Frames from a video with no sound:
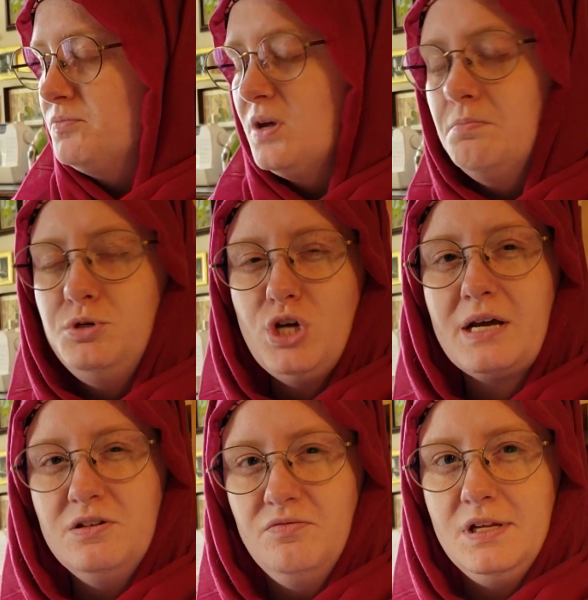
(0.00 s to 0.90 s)

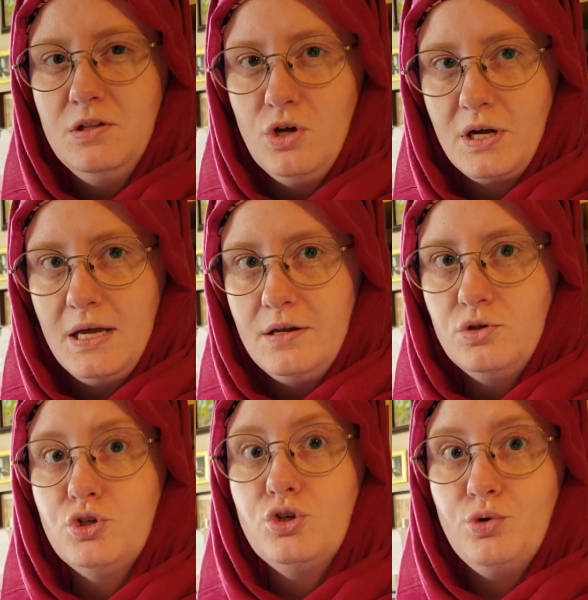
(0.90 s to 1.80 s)
objectively look at
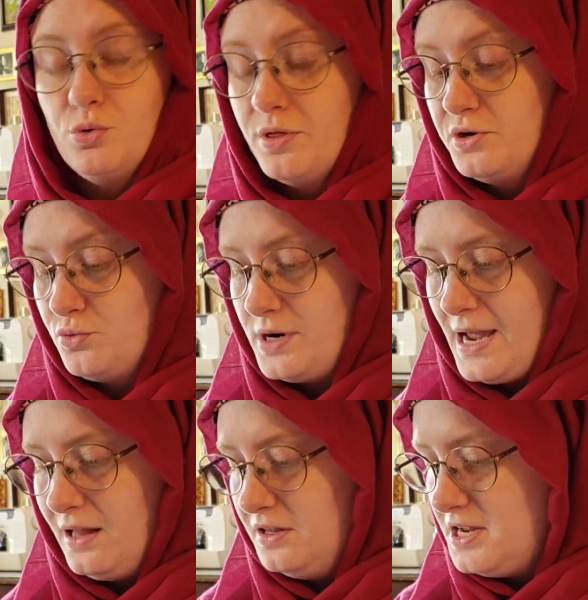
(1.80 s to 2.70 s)
truth and
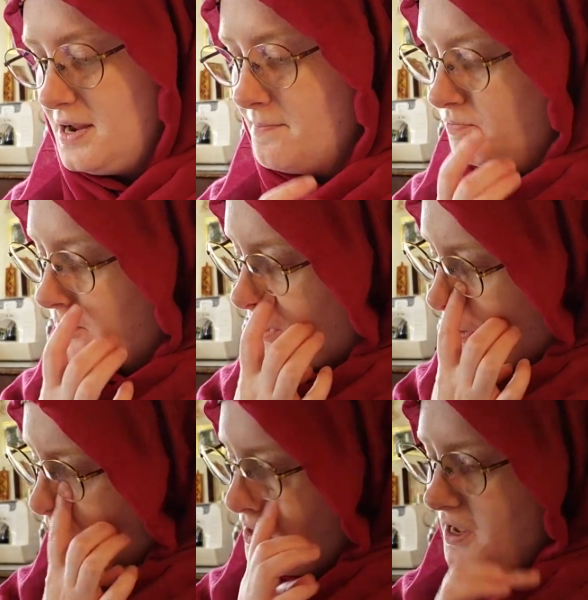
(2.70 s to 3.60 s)
reality.
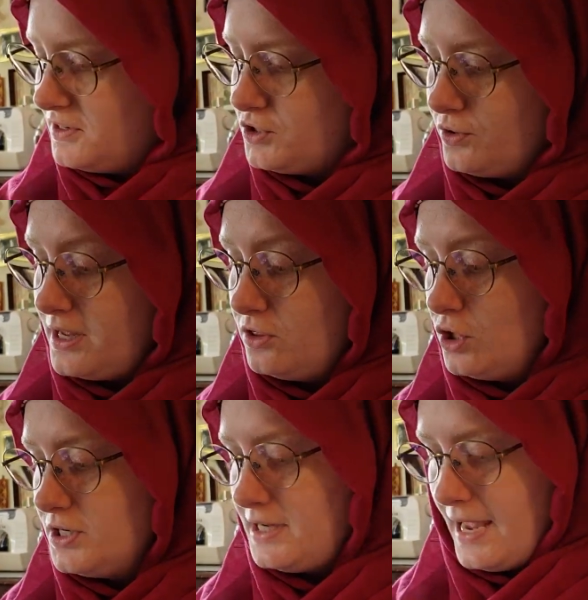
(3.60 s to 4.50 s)
And so they
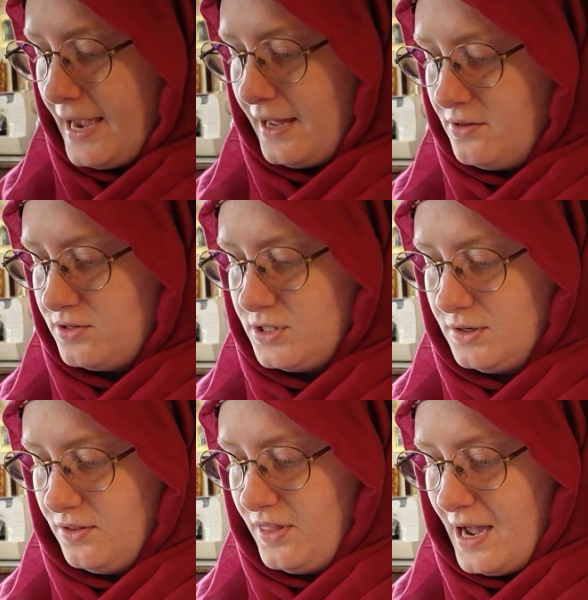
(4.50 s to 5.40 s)
looked at
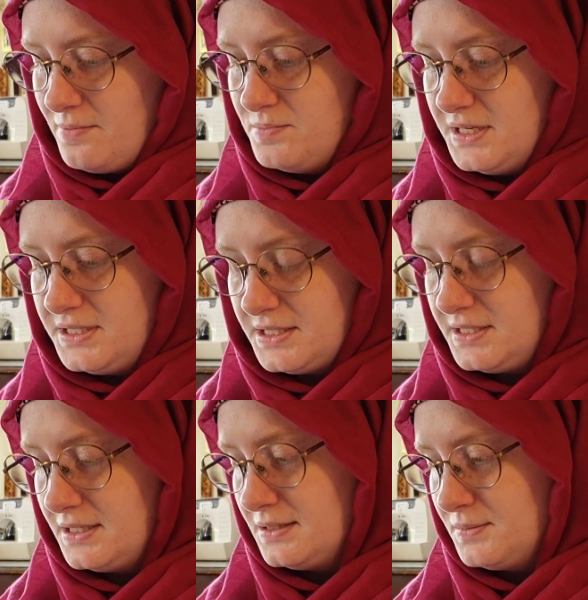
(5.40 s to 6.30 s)
that
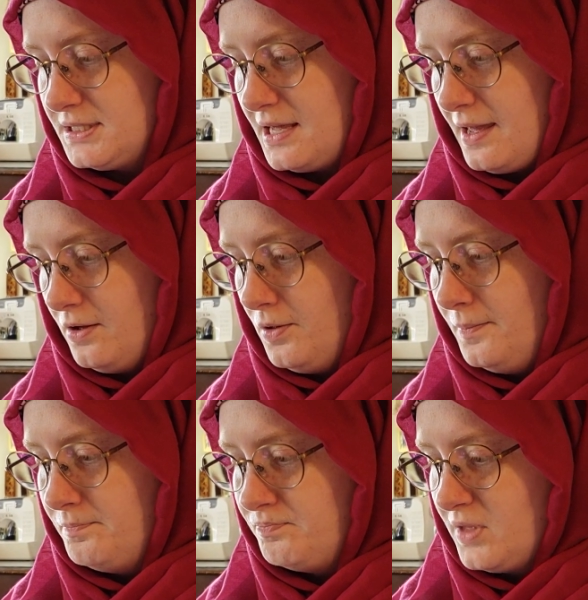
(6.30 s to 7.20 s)
mysticism scale.
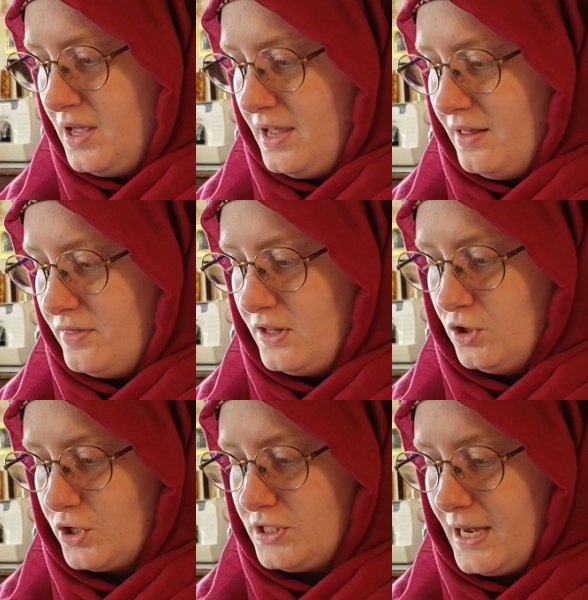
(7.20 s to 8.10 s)
They
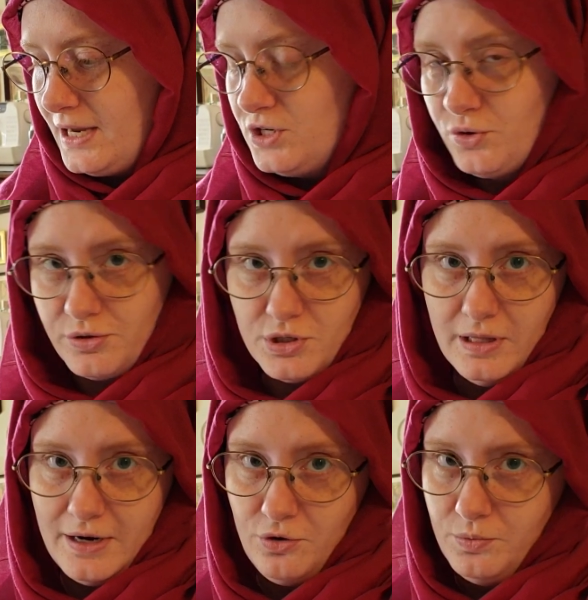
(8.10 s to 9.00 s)
looked at
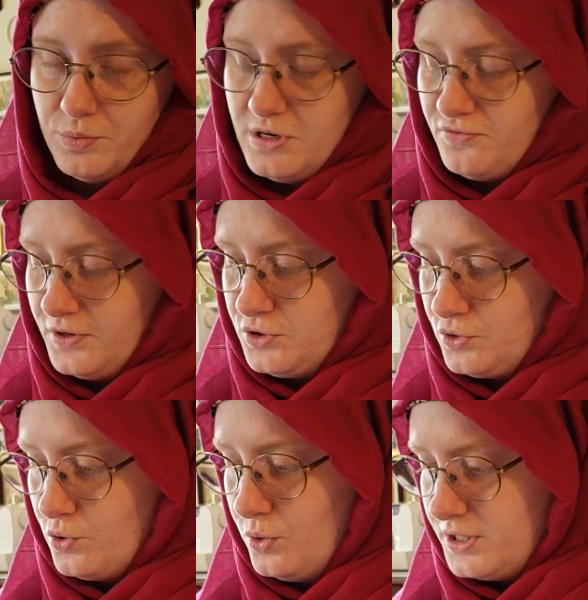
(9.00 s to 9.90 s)
dorsolateral prefrontal
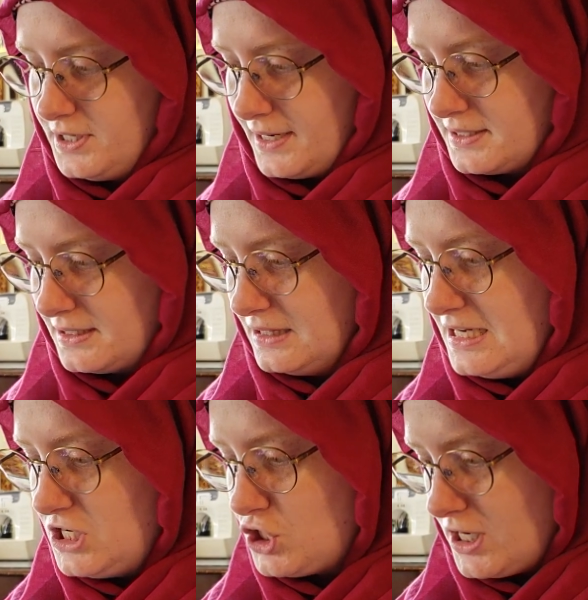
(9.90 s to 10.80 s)
cortex
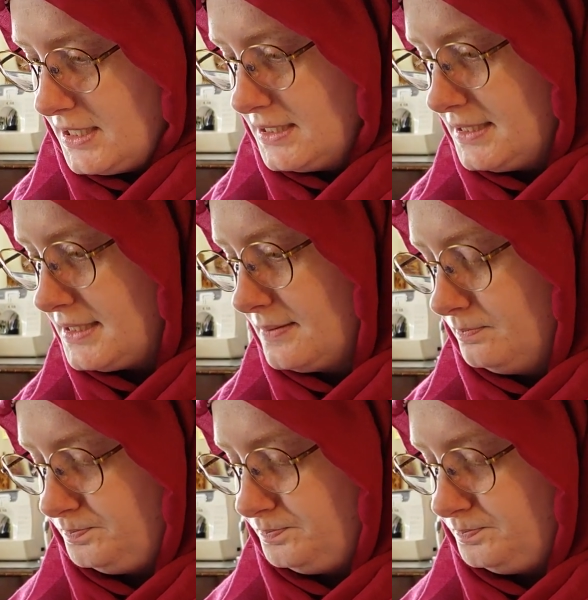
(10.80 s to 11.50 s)
lesions,